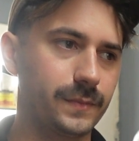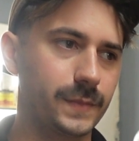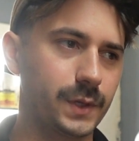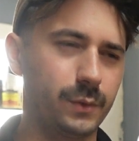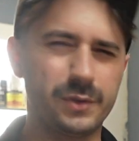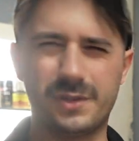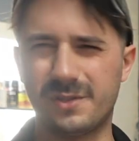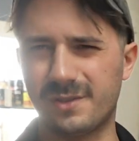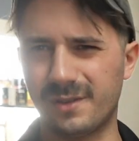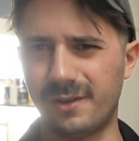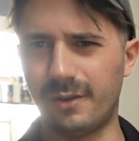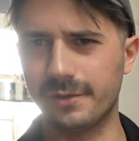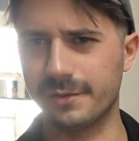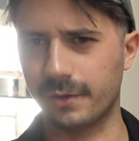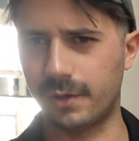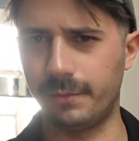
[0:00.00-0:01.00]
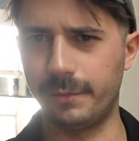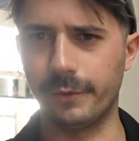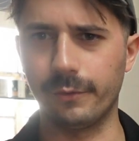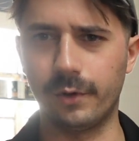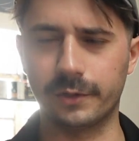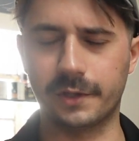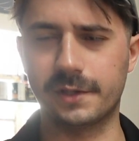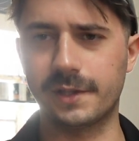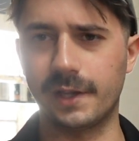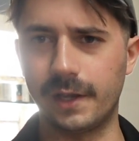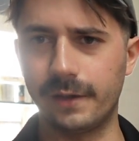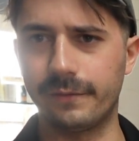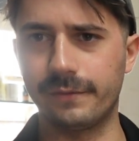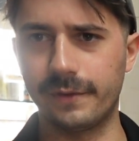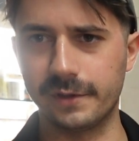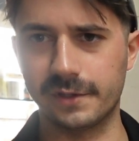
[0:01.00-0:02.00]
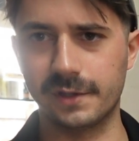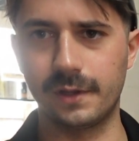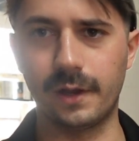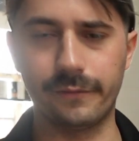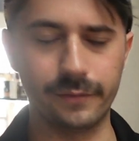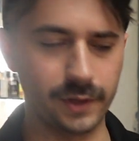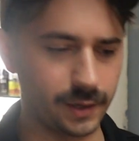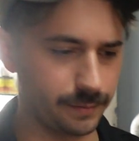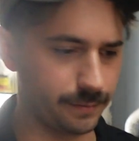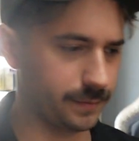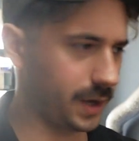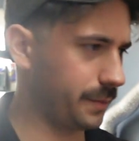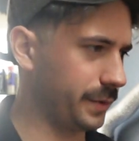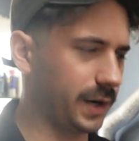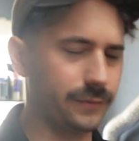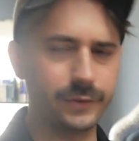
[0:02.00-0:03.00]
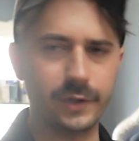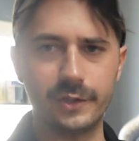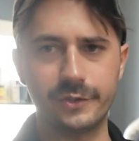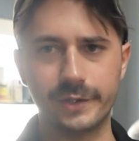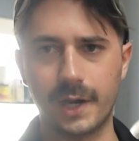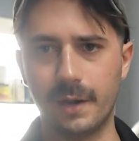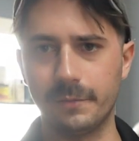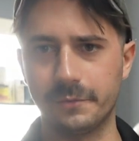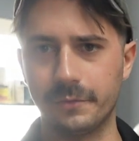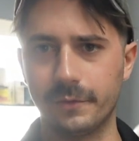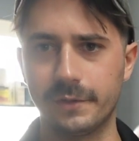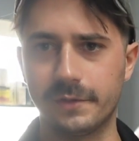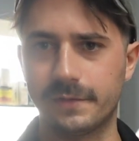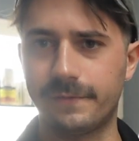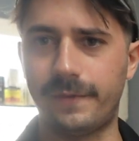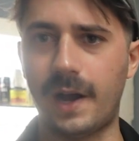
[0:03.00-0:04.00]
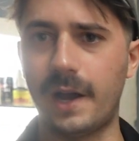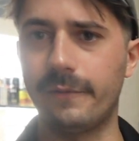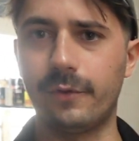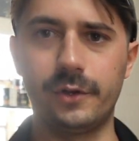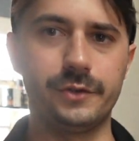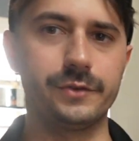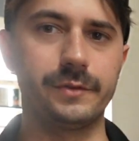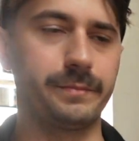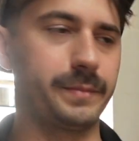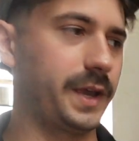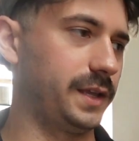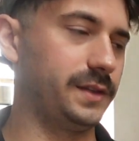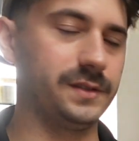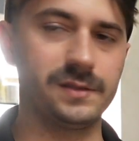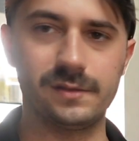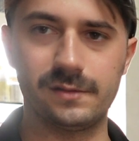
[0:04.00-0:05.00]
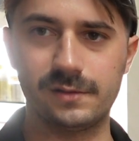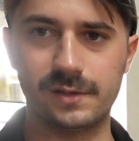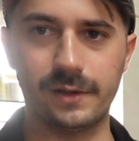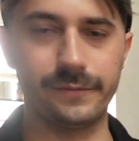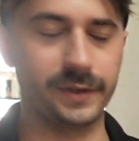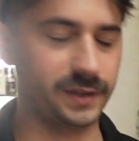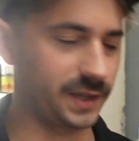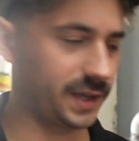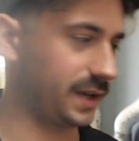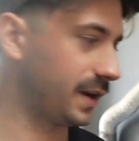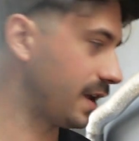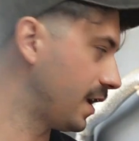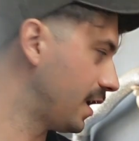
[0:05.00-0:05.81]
Which is also could be wrong to say if there's enough of them. I mean, I've done jobs where there's 500 pens and stuff like that.